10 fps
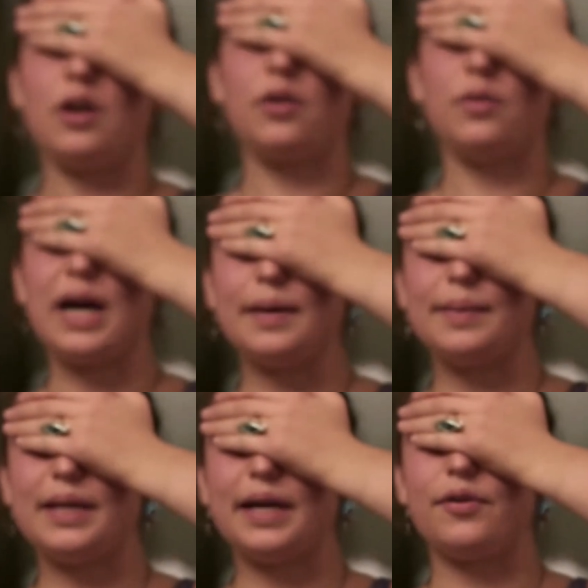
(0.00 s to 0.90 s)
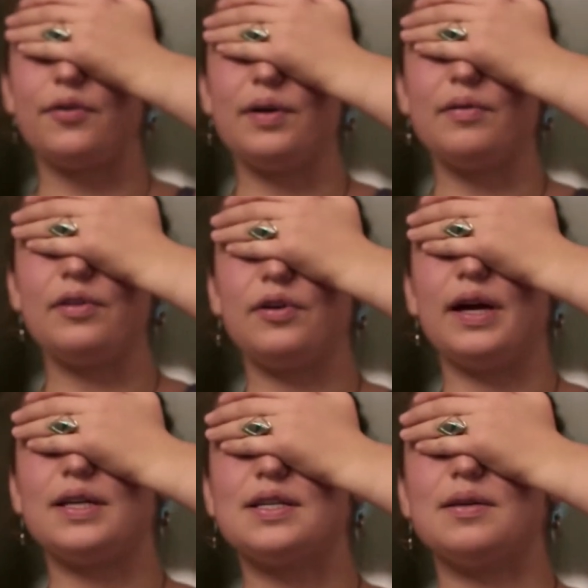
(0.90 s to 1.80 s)
No, I mean, I agree with you
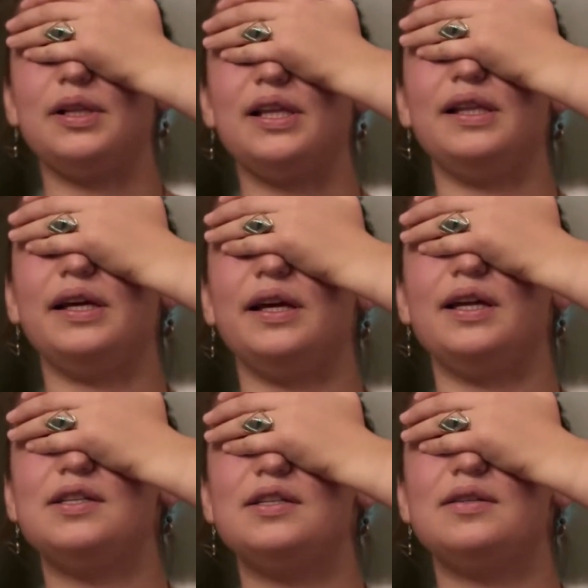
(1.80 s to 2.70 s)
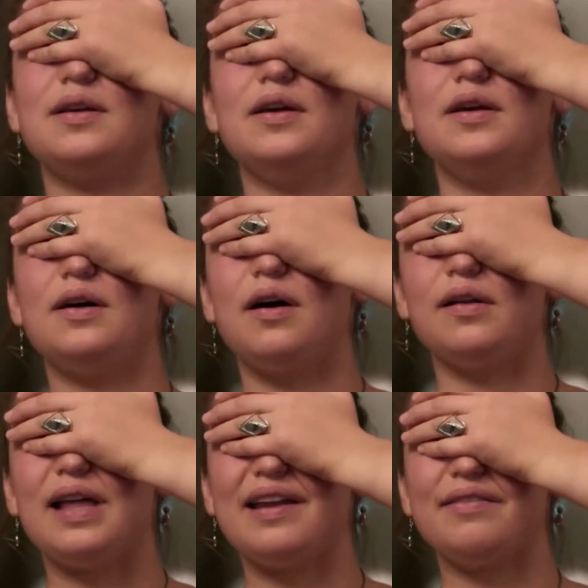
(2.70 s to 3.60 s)
guys completely. It's just
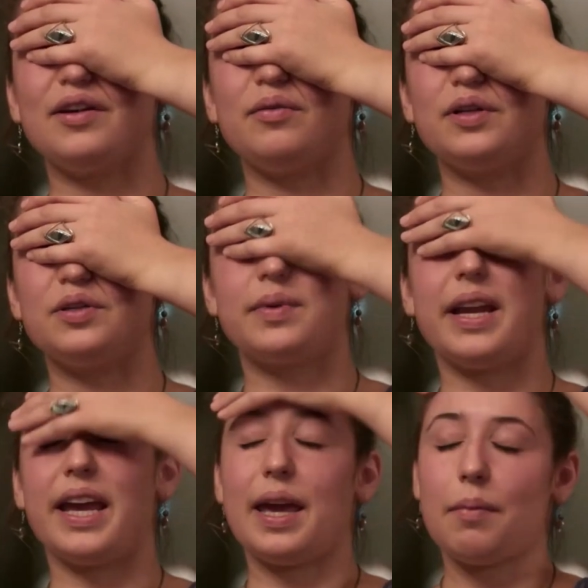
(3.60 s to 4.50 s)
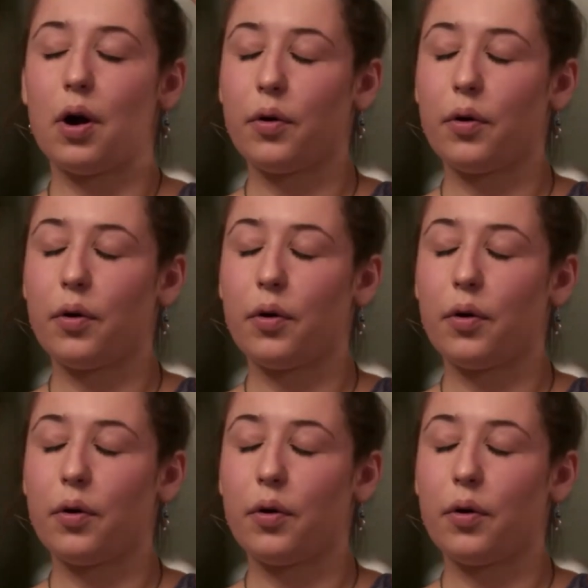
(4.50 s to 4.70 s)
a lot of it was when I came